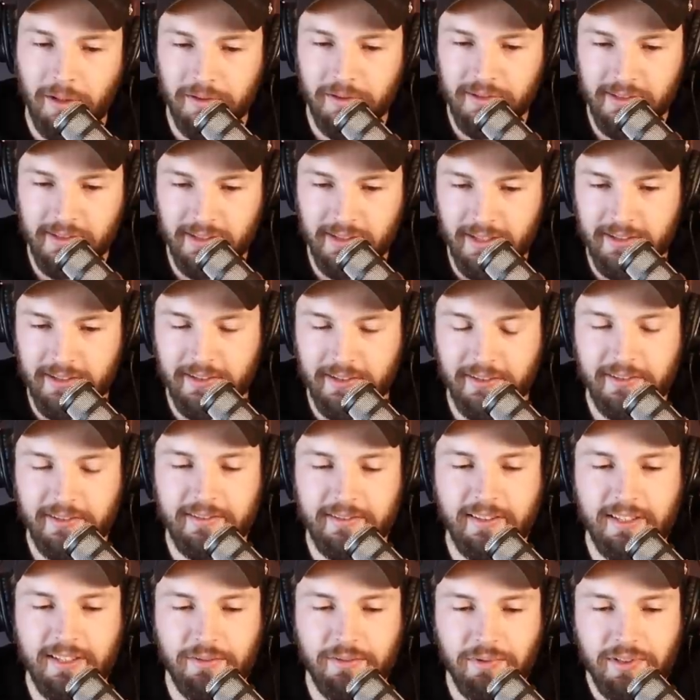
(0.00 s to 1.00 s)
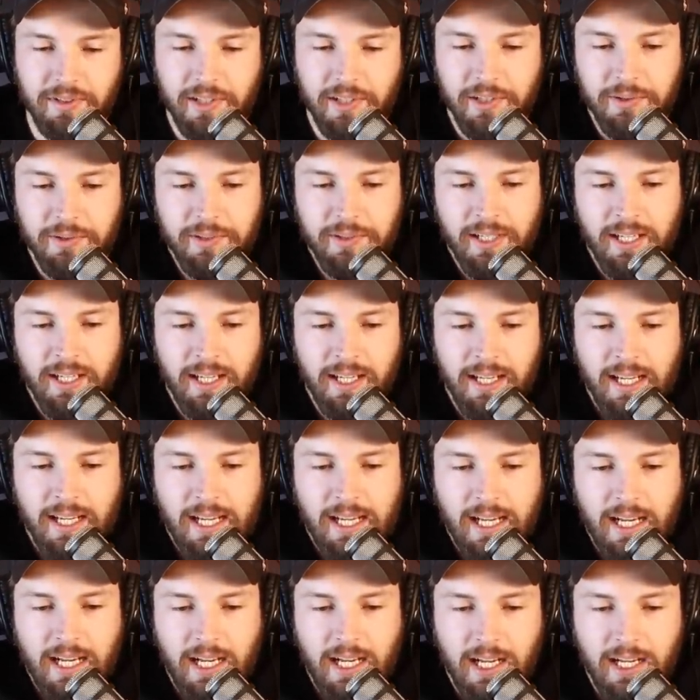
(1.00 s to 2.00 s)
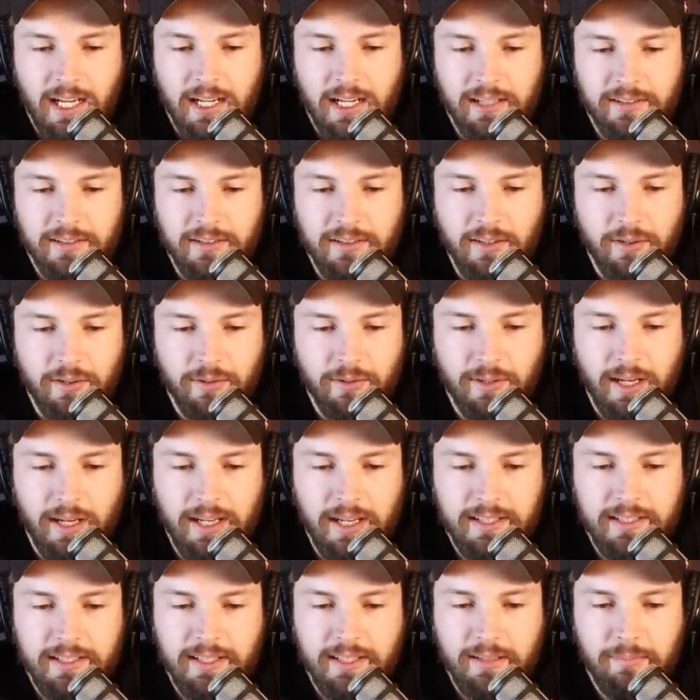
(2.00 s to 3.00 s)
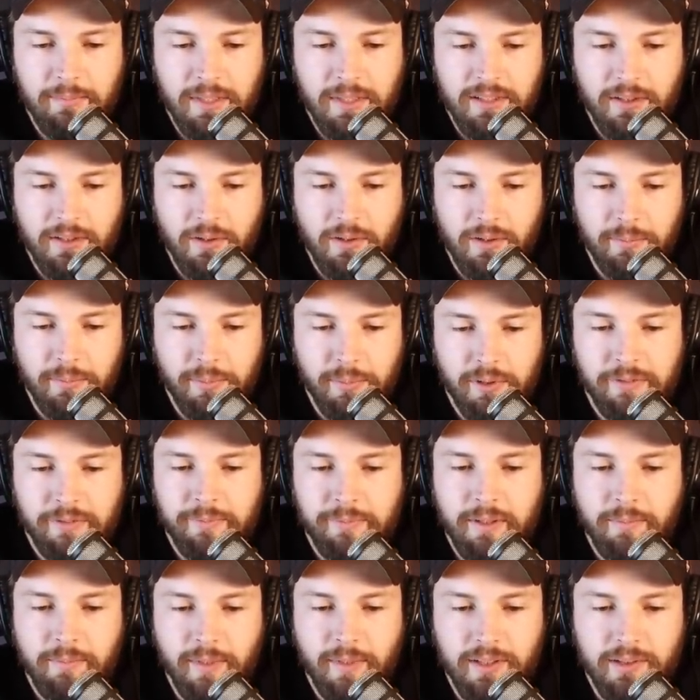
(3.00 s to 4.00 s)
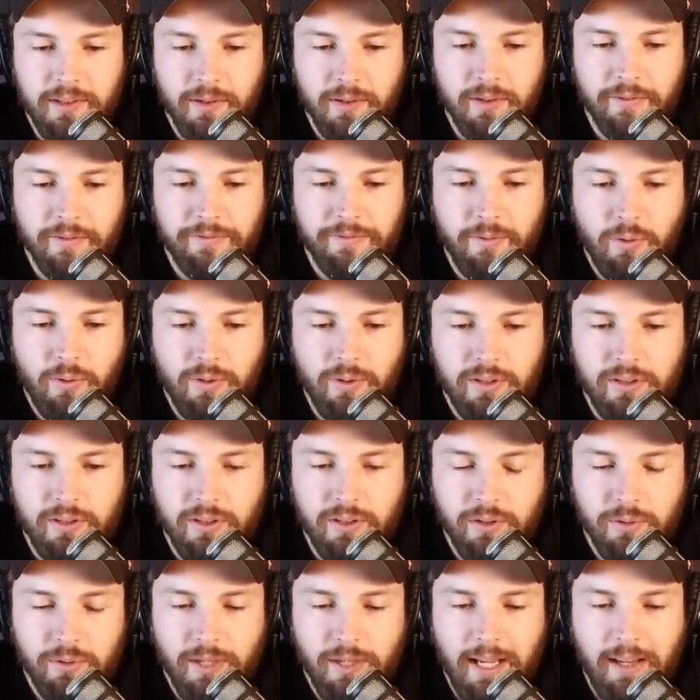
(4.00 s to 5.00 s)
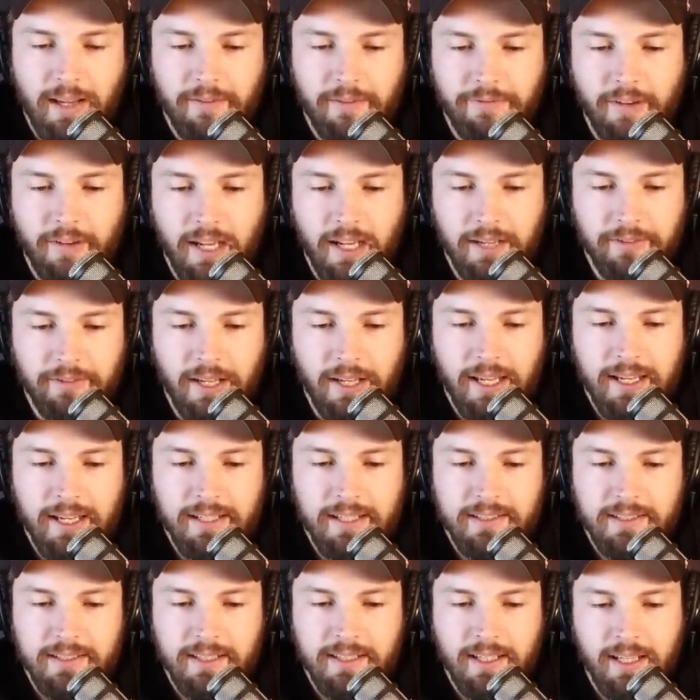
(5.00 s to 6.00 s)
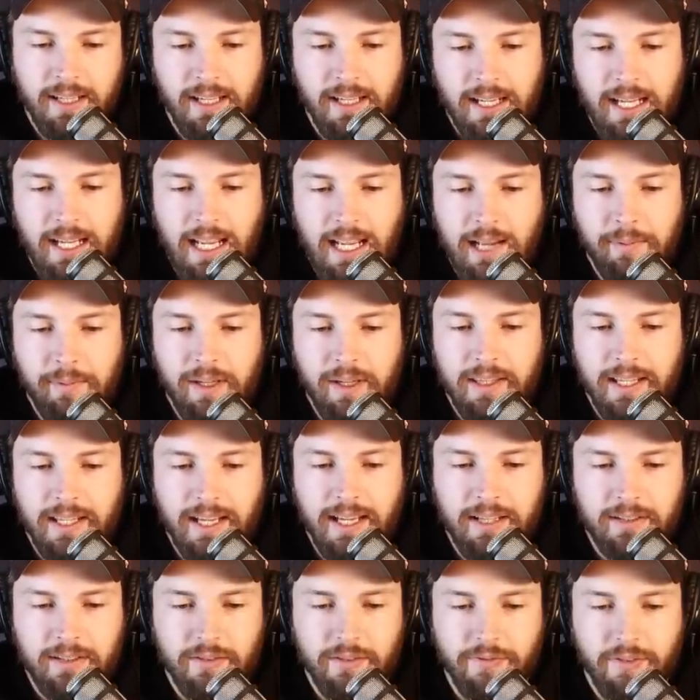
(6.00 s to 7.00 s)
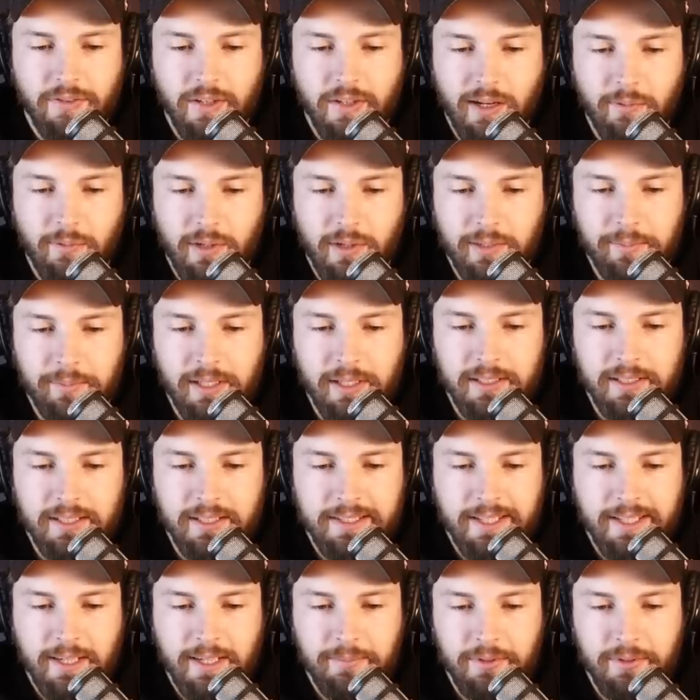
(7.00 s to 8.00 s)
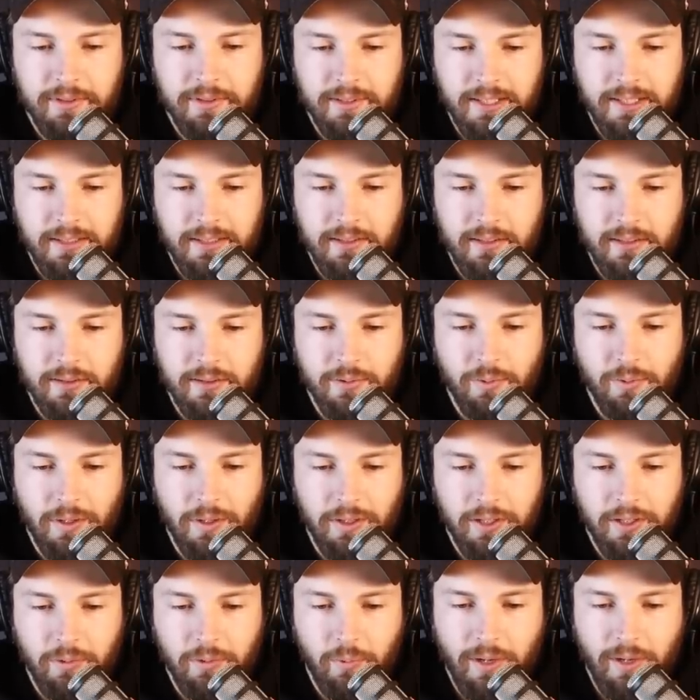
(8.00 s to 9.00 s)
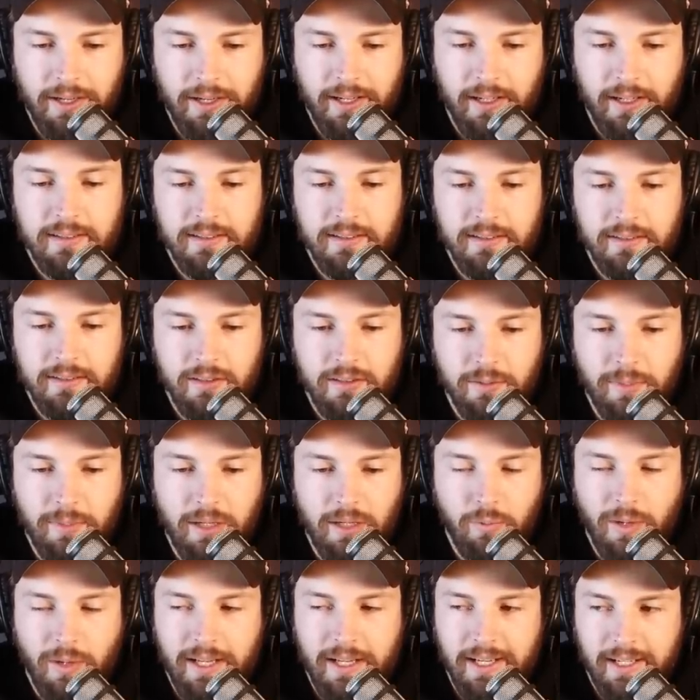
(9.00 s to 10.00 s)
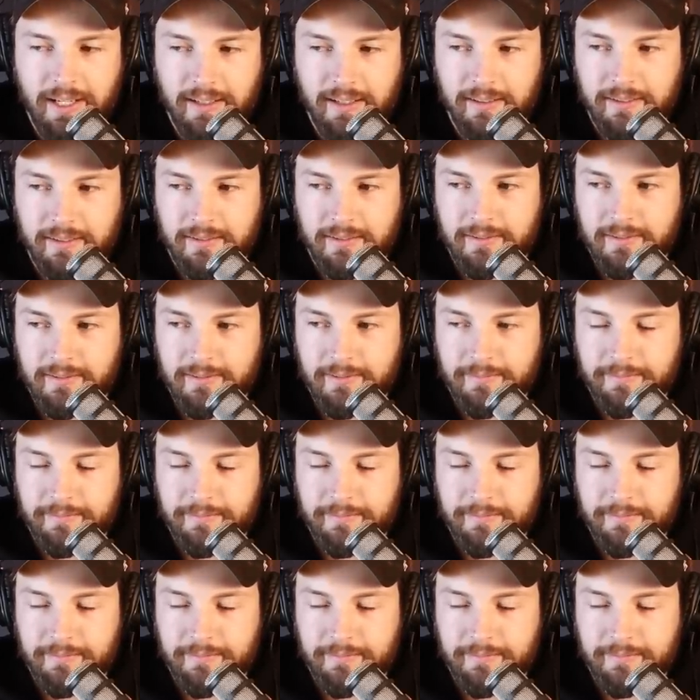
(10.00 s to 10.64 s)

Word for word: My apologies, listeners. This was you. Uh, so Icy Midscore Improvement, Midscore four two five eight. Am I the asshole for not wanting my disabled sister wearing white to my wedding?